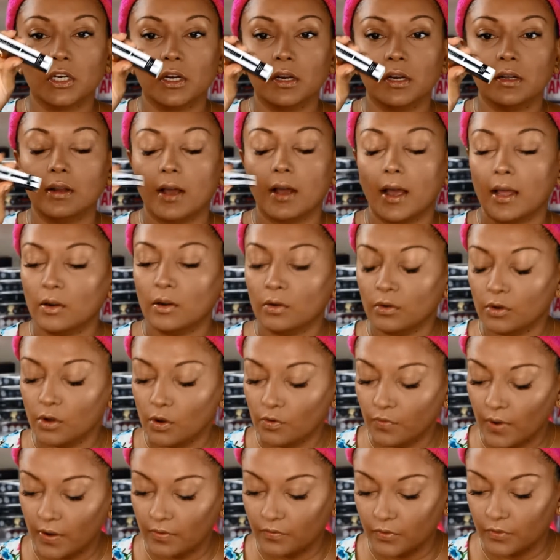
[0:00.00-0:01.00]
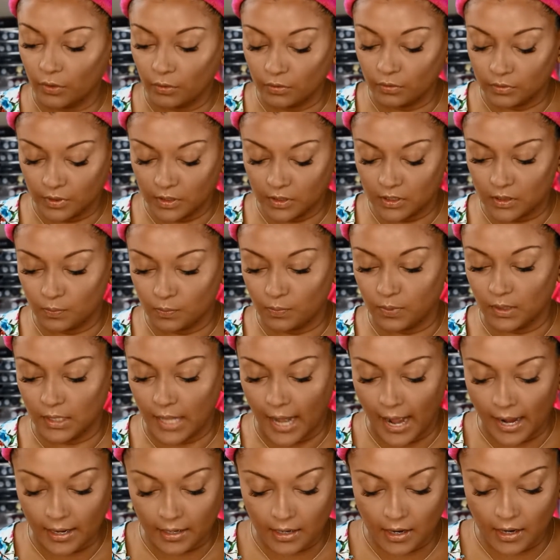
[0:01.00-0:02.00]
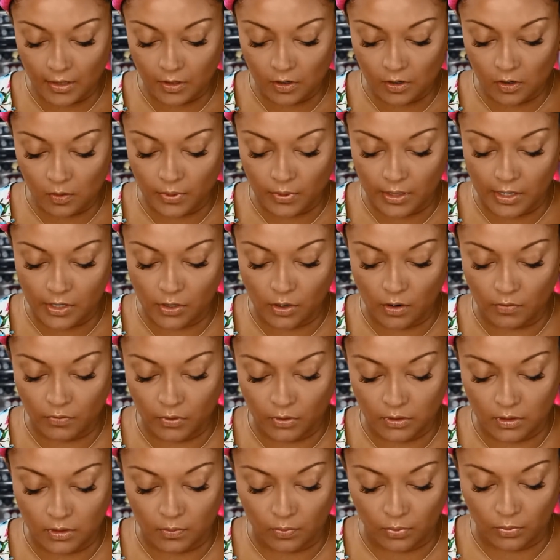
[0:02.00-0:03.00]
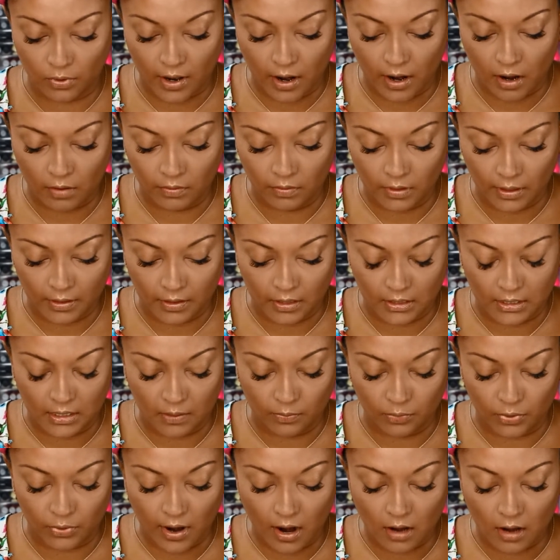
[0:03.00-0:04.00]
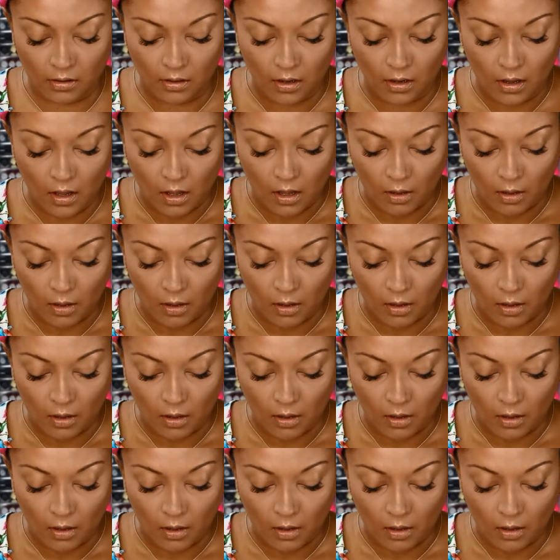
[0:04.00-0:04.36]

I don't know if I've used this black color, but I know I've used the brown, like the deep brown.